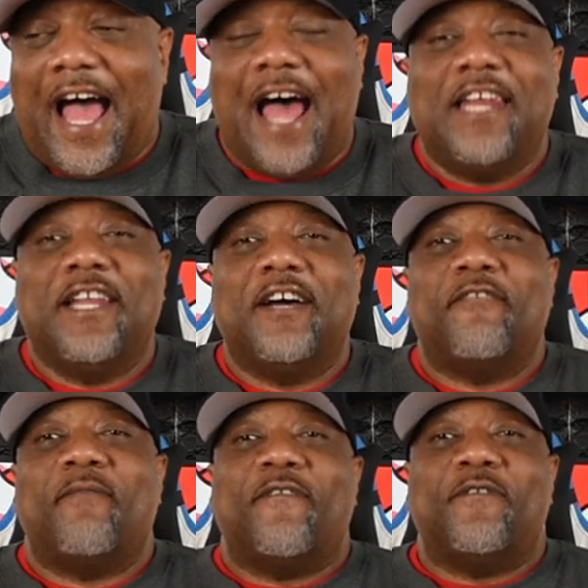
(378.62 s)
I
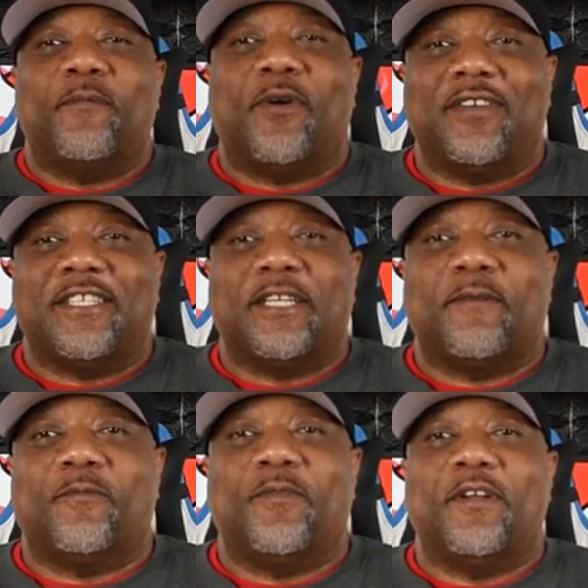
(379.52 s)
love my football team
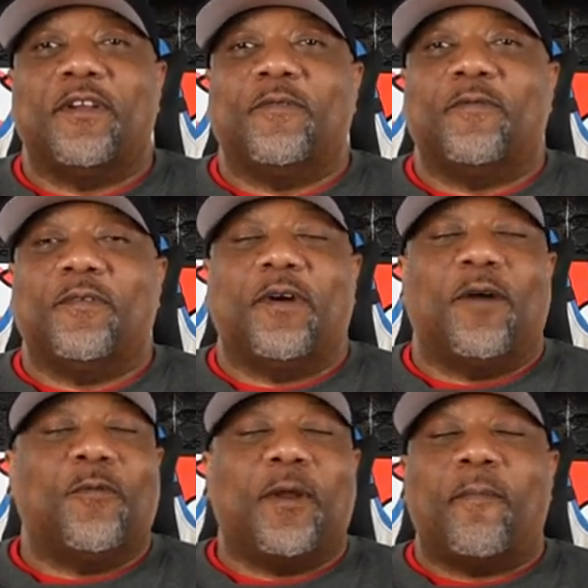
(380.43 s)
with
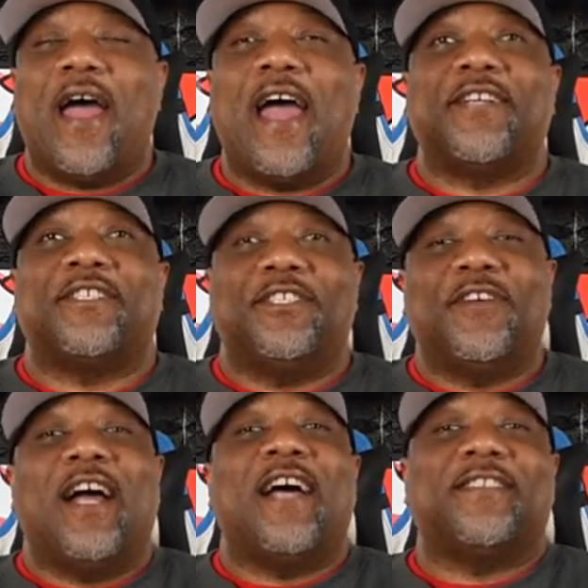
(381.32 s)
with a passion. You
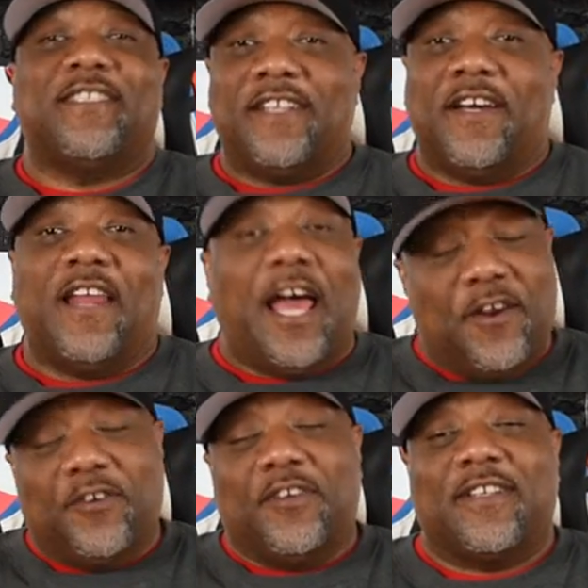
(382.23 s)
guys can tell that.
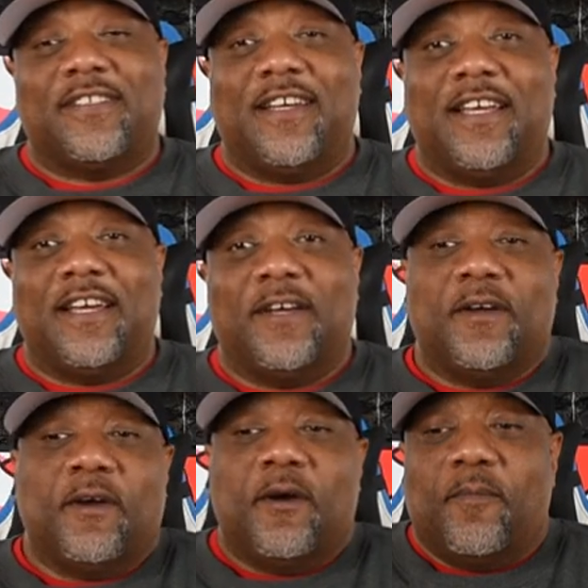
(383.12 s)
I know you can tell that.
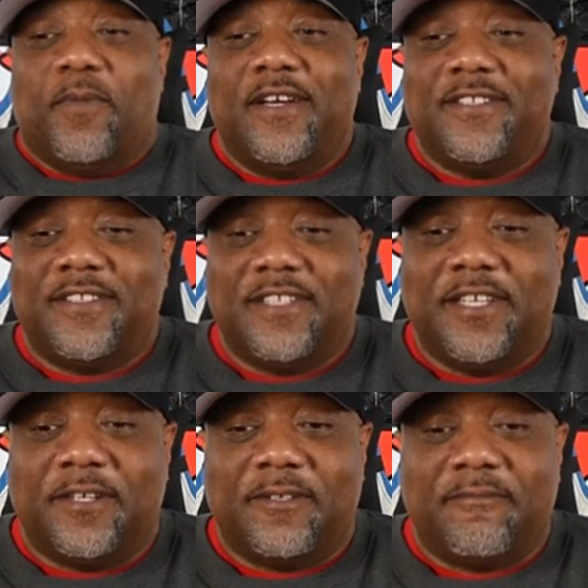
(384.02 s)
But here's the deal.